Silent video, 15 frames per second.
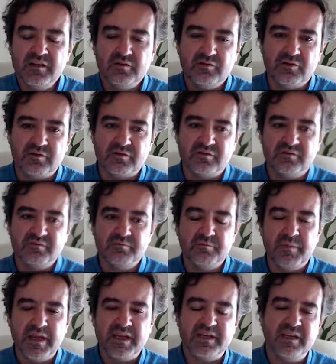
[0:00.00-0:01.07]
on
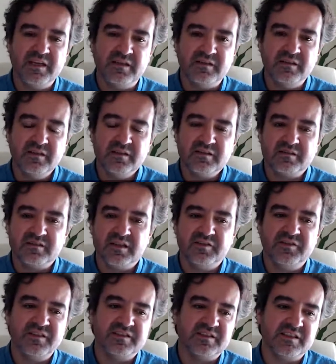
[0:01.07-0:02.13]
making
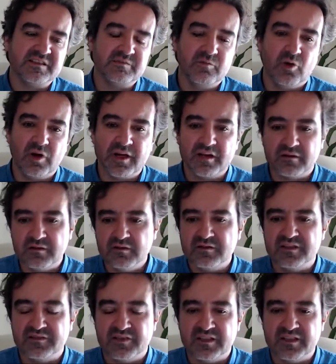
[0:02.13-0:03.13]
services more inclusive,